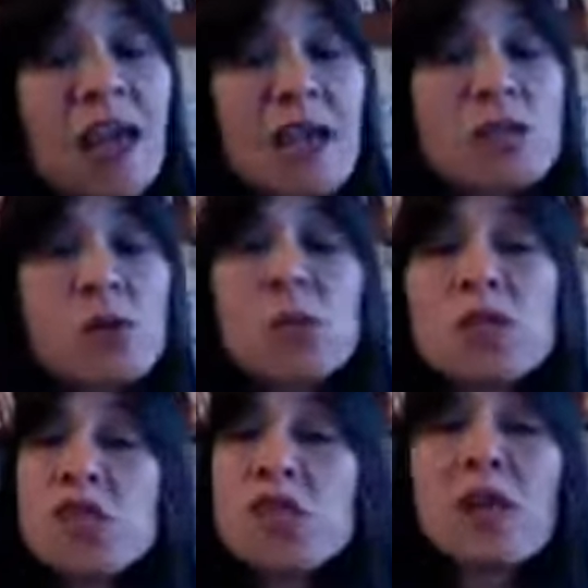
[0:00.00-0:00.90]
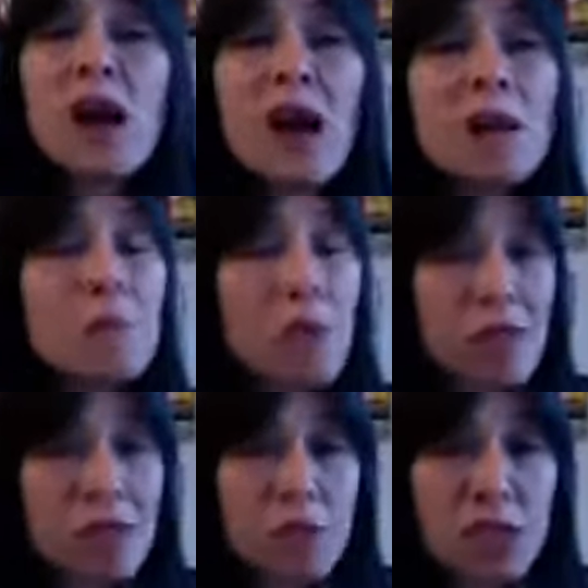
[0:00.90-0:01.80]
And so when she got
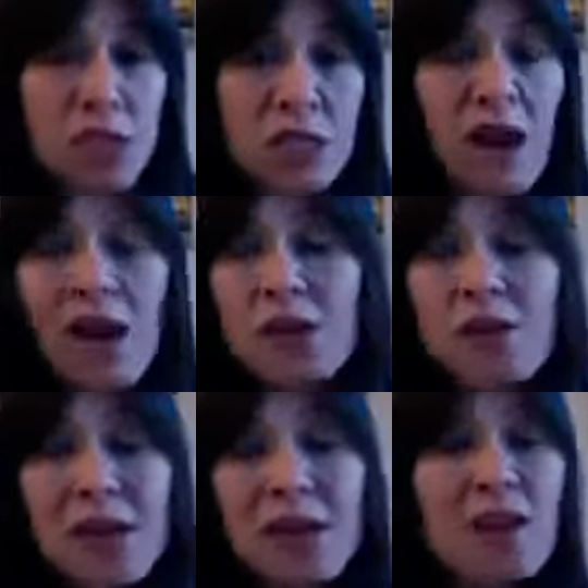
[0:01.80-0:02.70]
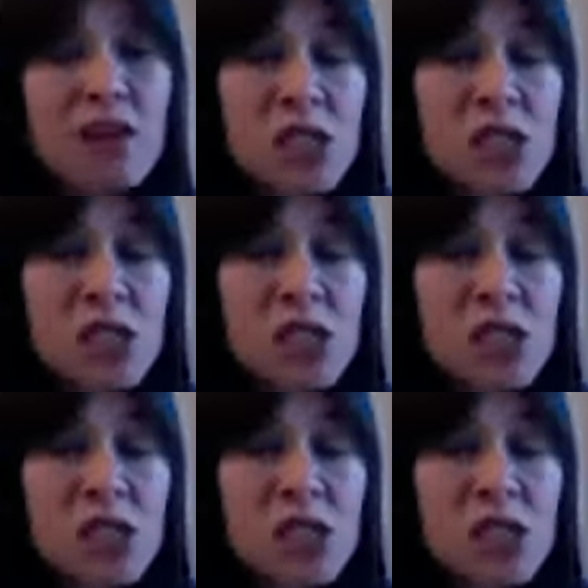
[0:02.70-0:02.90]
money, when she got a credit card,